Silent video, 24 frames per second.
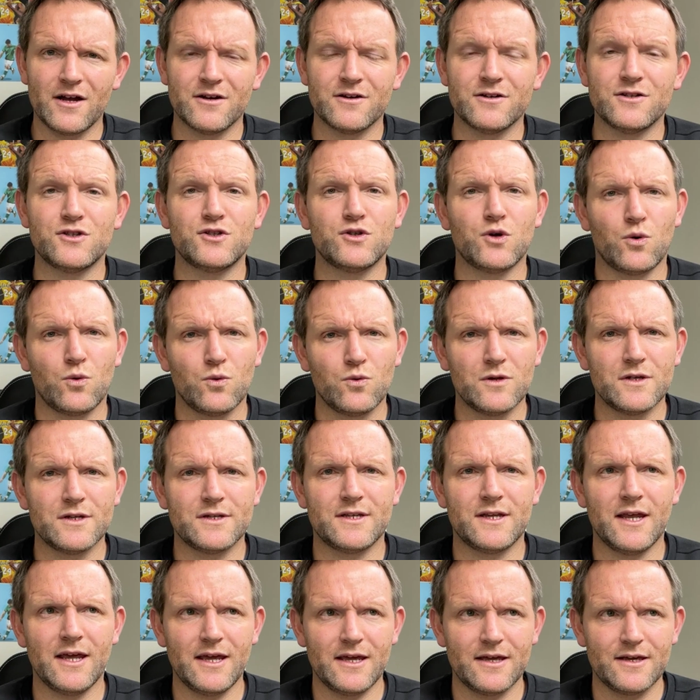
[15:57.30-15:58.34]
and taller
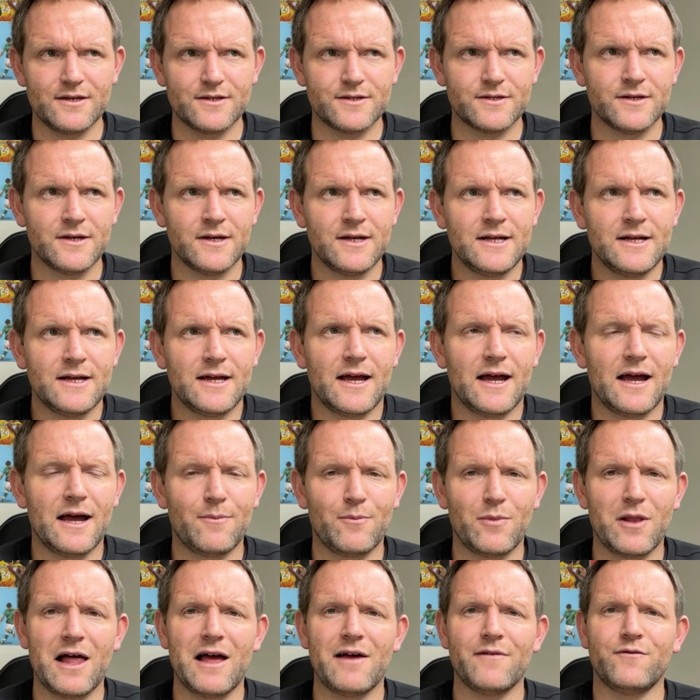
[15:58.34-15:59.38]
tees, our
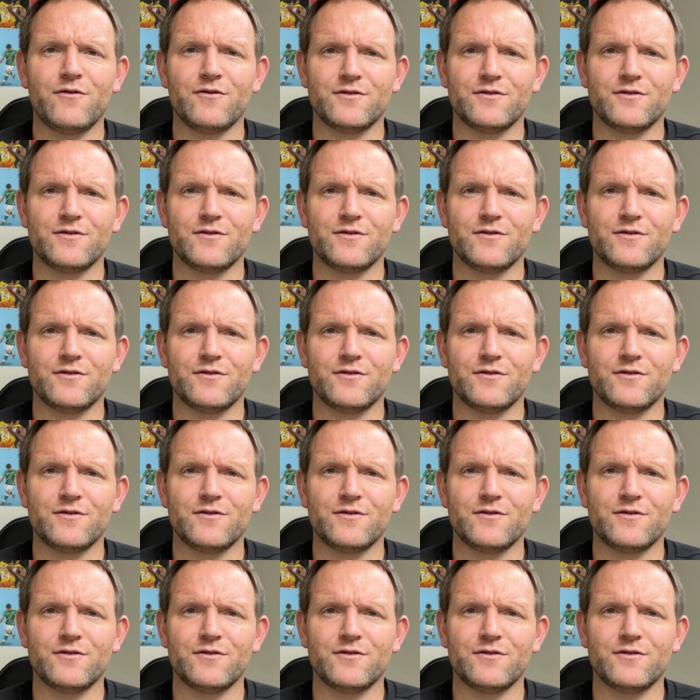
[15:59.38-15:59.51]
plant foot